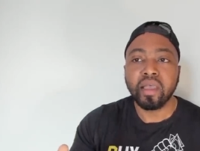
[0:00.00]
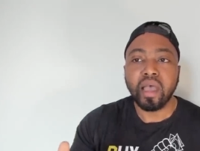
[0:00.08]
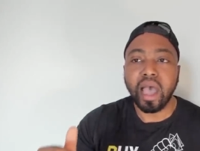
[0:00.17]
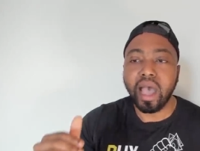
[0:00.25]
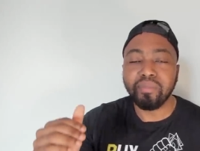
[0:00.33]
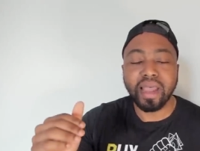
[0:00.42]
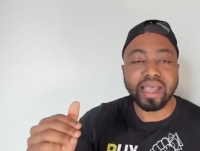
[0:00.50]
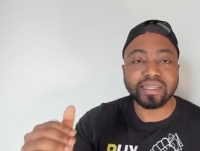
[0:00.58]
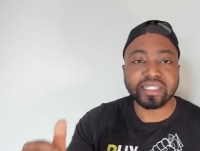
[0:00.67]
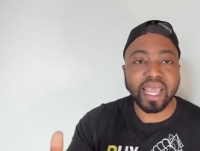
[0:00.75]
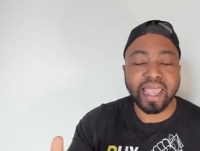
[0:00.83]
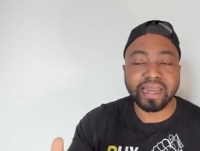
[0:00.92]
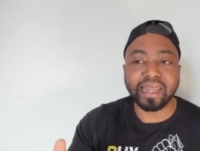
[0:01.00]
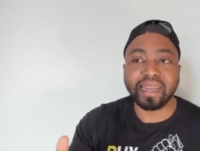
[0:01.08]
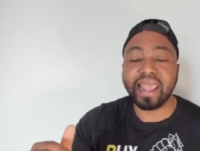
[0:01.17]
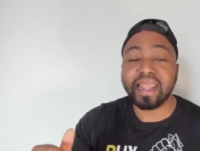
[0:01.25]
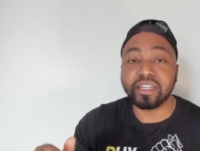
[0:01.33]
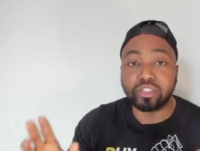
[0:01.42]
I'm not saying that it
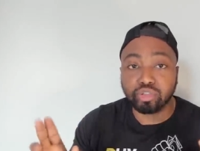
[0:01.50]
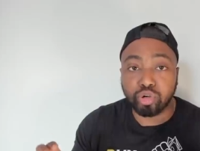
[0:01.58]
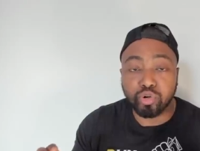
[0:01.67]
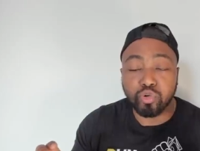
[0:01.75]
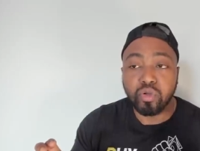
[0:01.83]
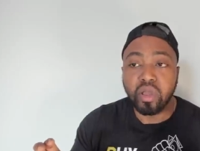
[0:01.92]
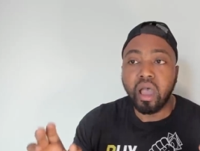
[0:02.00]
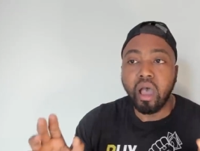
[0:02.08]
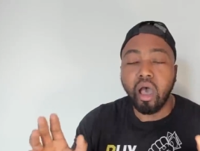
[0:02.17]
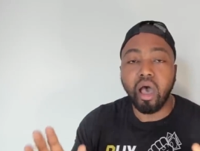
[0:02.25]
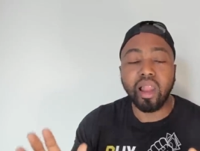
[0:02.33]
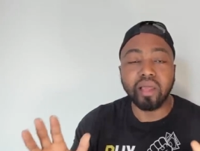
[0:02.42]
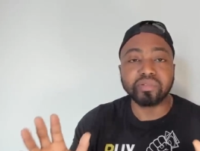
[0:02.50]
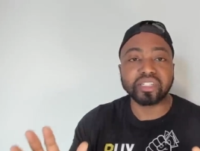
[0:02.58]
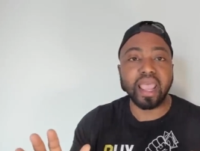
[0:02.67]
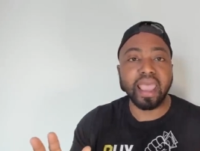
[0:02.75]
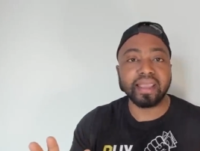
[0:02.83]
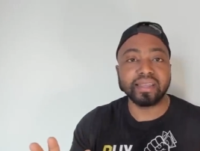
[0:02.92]
ain't true. All I'm
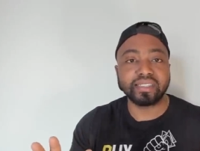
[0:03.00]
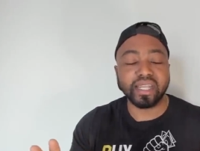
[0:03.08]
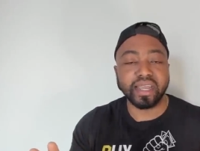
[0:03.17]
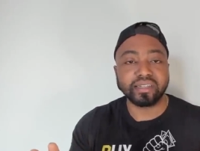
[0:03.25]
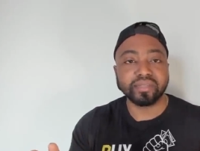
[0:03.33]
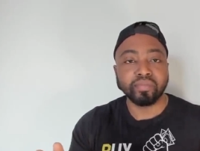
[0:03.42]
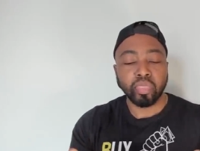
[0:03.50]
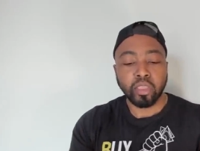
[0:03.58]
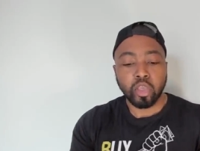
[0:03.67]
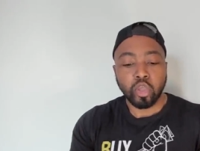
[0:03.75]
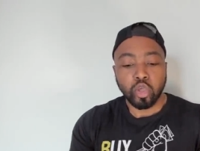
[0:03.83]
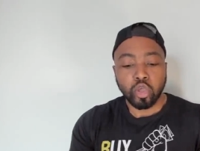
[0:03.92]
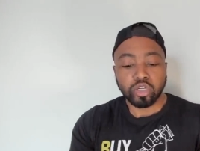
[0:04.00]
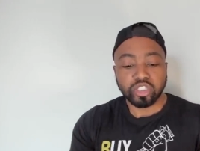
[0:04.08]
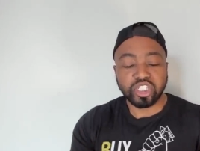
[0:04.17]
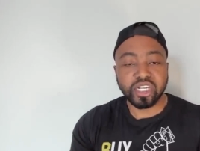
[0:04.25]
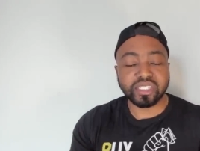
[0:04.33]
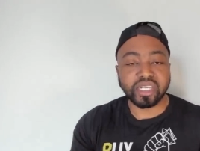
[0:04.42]
saying is this.
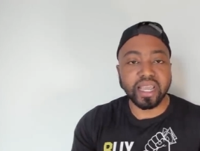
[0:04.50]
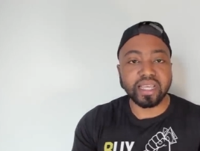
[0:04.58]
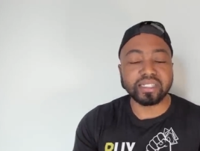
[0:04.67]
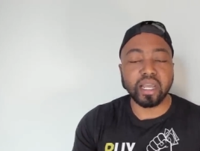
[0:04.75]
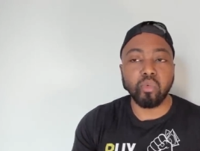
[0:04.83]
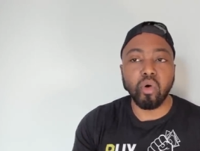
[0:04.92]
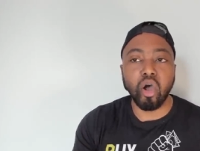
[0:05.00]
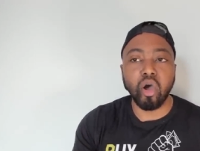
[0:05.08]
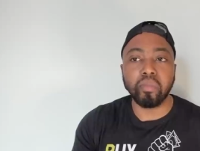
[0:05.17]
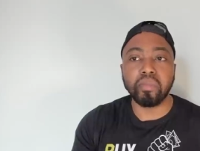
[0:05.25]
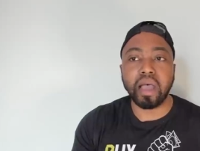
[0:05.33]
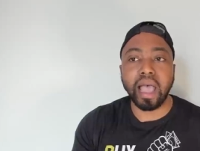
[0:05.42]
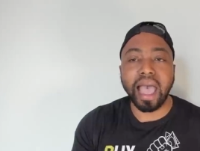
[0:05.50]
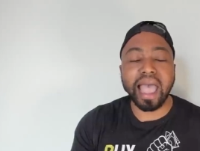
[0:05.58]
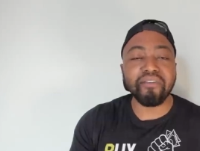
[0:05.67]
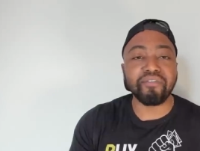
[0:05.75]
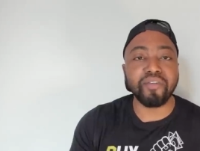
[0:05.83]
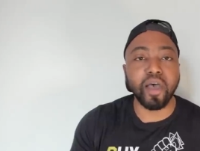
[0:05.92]
She says that, well,
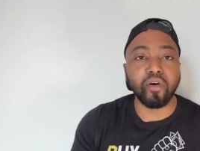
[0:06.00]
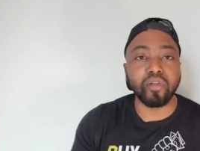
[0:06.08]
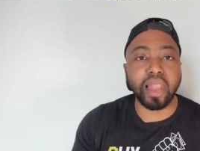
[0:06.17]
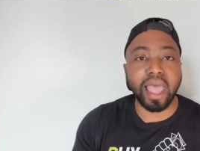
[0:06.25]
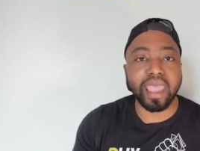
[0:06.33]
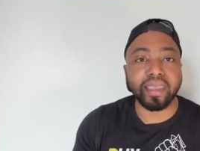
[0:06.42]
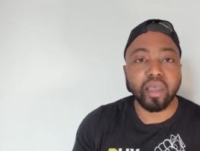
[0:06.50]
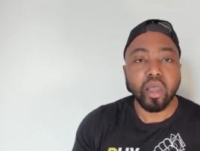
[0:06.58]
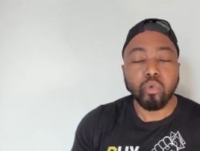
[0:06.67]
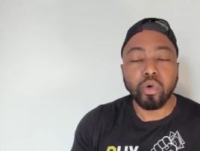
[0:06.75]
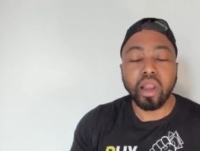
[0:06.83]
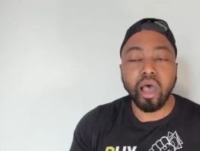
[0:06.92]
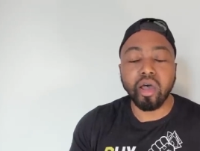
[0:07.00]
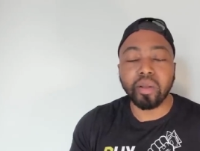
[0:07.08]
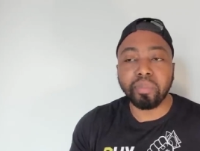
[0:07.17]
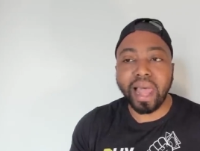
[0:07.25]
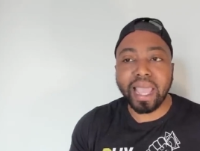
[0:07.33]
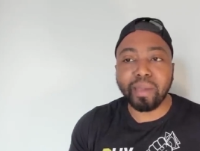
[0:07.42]
I felt like when all the
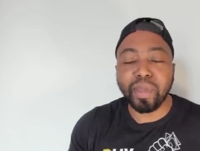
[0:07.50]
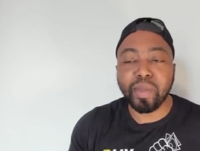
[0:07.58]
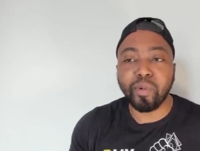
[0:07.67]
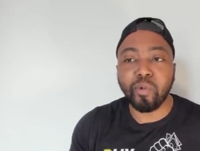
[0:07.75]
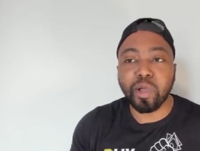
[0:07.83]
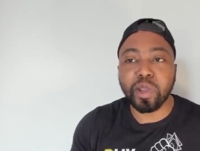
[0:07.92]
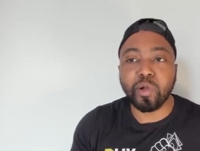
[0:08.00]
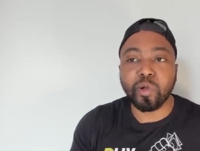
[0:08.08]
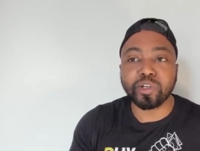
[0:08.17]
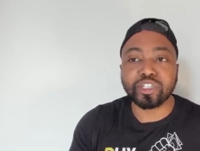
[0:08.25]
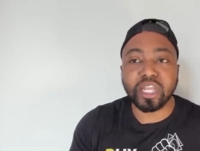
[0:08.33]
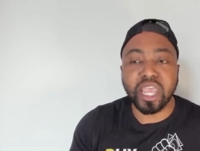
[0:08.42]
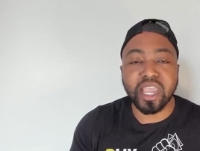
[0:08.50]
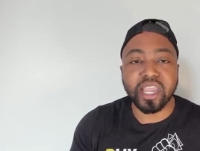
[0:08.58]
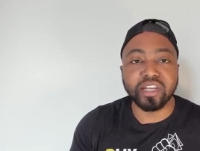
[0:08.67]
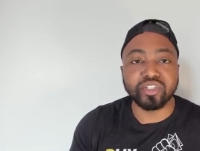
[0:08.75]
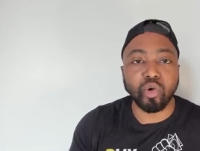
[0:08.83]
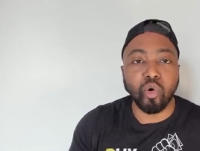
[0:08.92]
black people went on
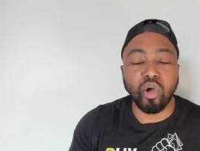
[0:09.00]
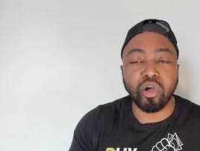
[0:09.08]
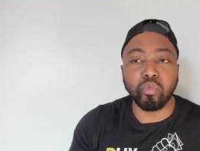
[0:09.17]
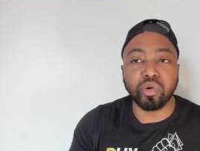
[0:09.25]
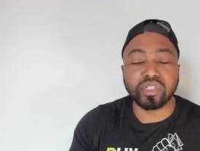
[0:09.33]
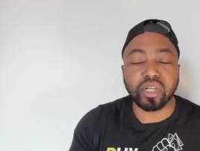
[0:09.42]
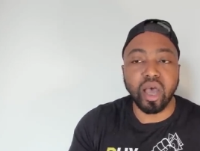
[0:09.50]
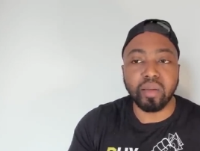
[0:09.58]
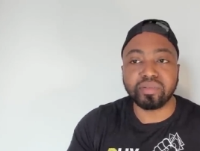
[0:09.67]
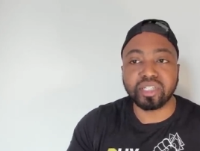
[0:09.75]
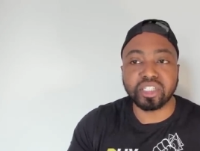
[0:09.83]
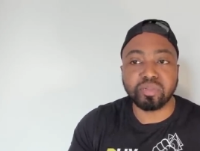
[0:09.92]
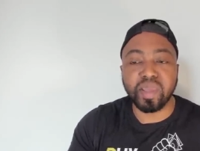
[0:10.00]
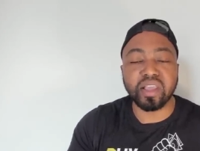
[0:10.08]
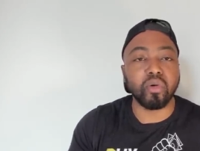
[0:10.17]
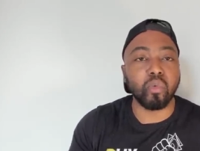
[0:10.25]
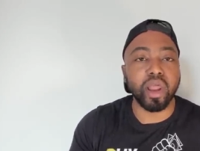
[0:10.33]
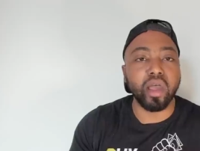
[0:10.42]
stage or was up to speak
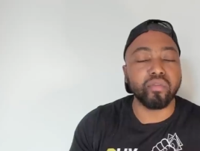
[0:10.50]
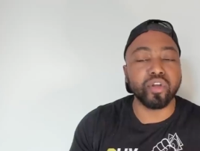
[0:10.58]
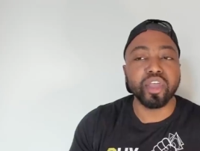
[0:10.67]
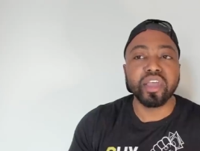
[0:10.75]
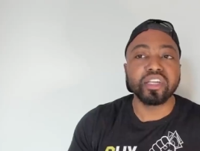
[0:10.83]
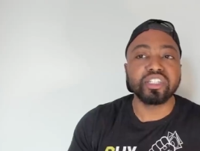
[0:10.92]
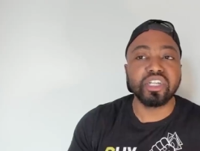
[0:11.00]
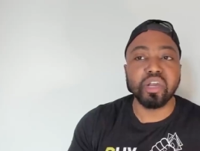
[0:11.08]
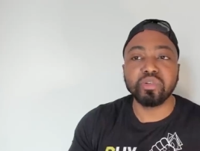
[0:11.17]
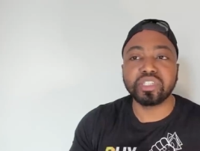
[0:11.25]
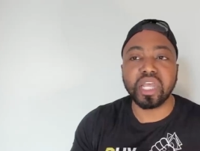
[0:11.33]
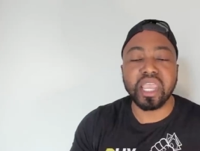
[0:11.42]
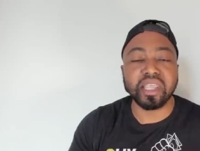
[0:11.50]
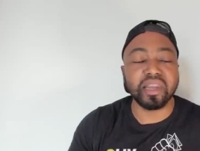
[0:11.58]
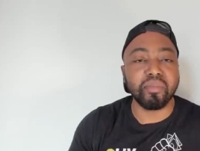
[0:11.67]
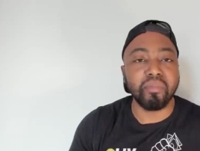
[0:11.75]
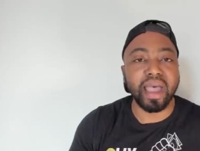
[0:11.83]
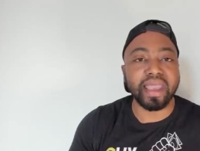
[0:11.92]
or whatever, she was taking
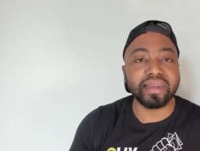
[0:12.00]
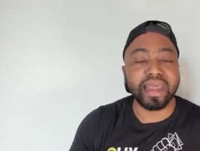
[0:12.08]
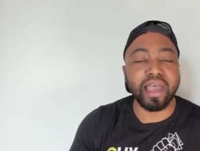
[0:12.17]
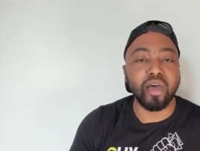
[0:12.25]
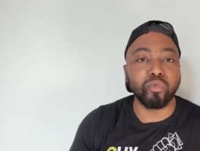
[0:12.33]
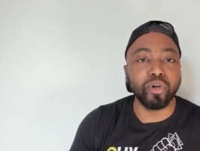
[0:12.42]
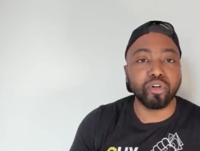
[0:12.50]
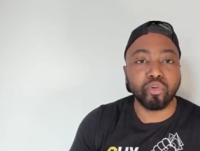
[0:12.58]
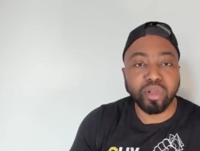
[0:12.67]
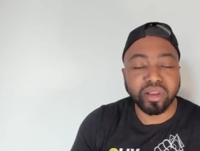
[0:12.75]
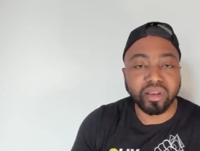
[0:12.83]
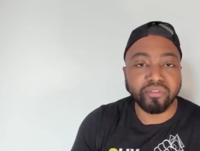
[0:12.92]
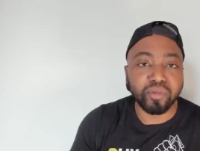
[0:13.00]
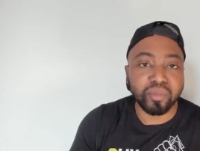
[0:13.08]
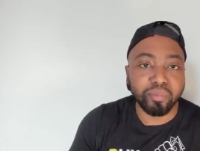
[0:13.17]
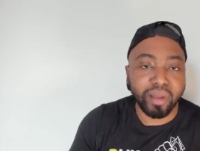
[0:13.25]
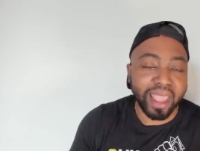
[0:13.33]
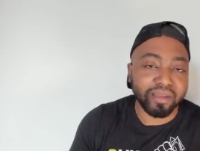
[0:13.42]
the mic down real quickly from the
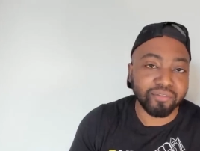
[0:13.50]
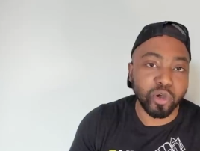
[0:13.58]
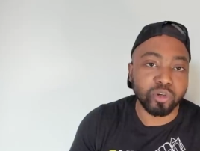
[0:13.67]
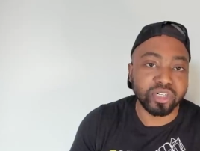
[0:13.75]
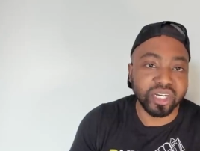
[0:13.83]
black folks.